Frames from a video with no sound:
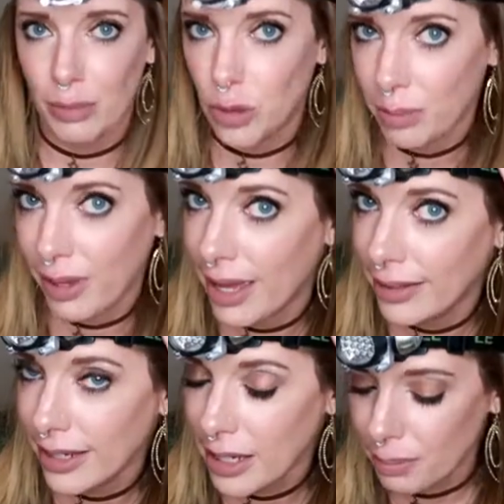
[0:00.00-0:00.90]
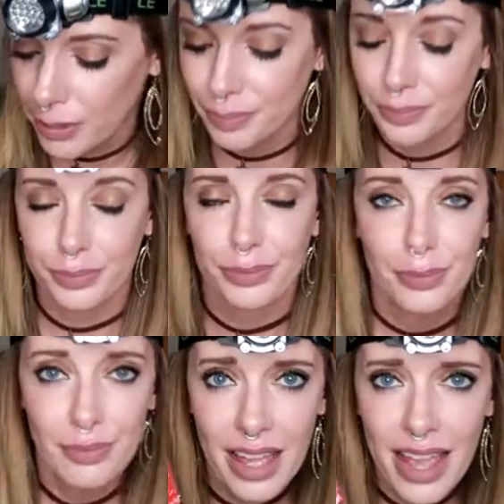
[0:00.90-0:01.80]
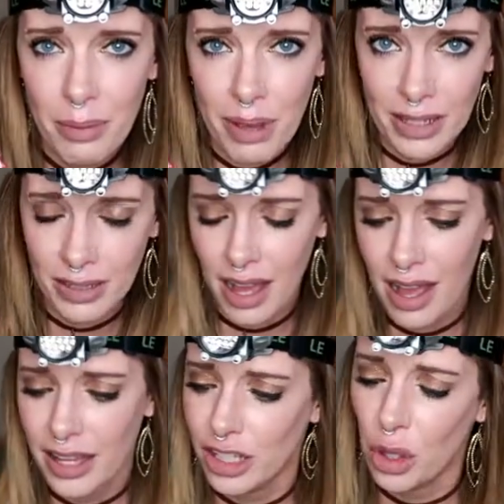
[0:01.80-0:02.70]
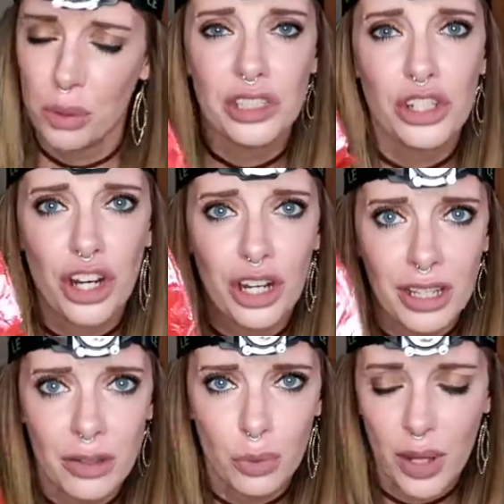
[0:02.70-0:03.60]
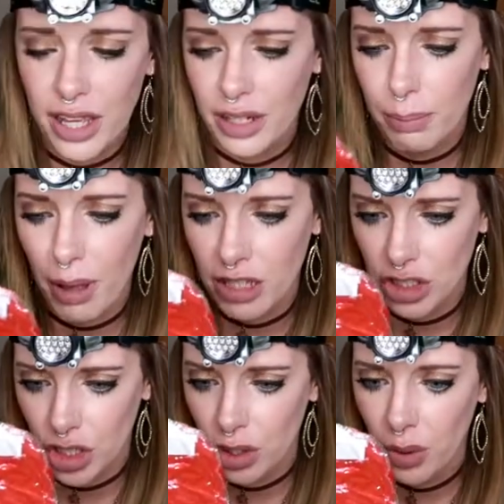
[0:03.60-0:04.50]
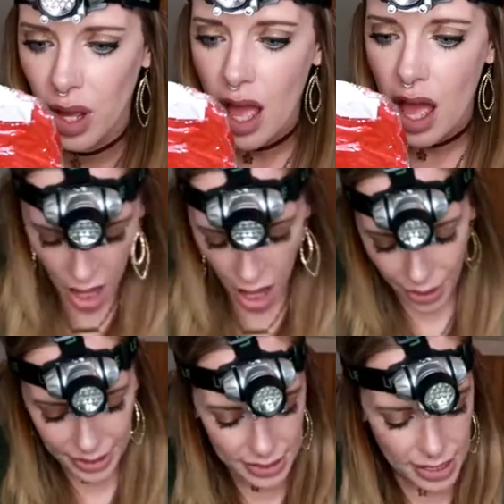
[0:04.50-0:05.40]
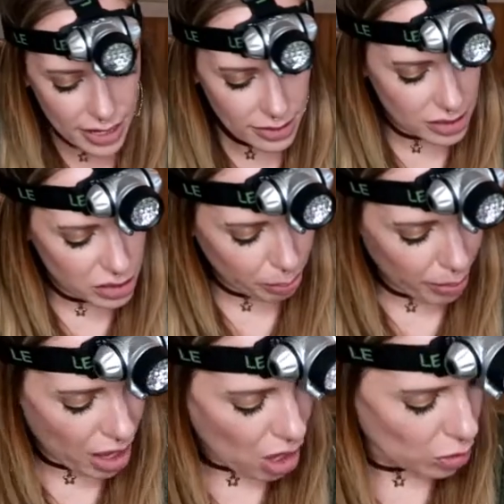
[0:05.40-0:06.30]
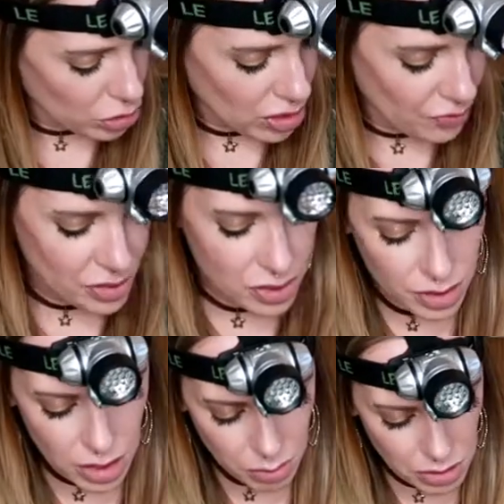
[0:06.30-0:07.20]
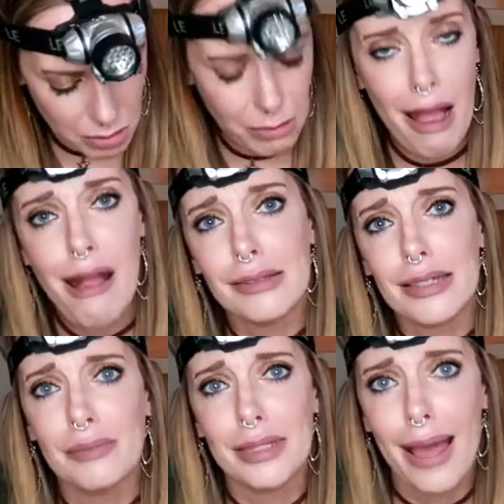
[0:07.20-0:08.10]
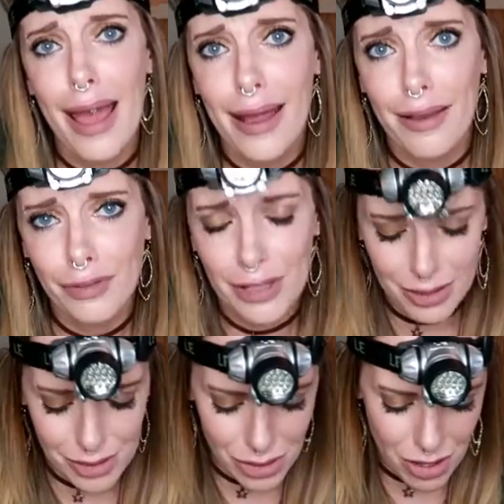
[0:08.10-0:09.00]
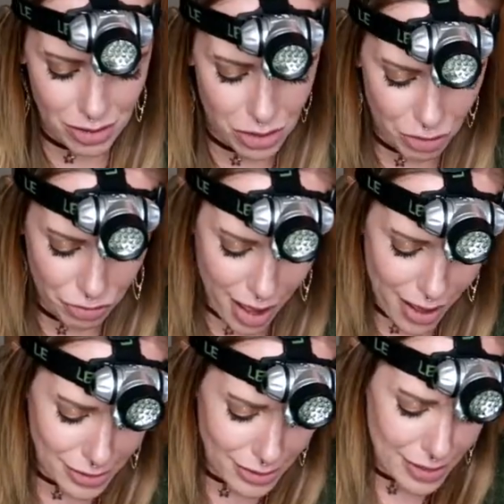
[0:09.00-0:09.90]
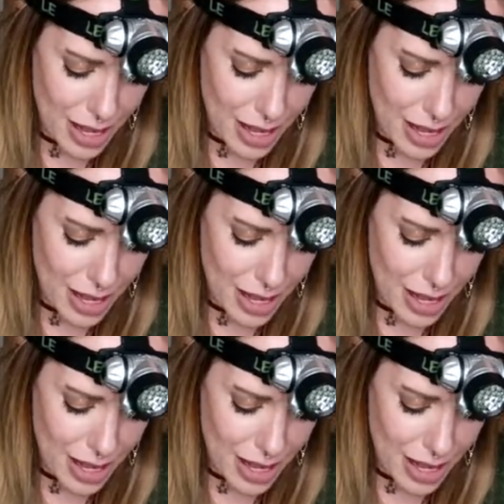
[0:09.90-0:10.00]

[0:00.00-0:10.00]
between my headlamp and my uh, glow-in-the-dark red poncho. All right, next pouch, and this is gonna be the last. I'm sad, I feel like this has gone too fast.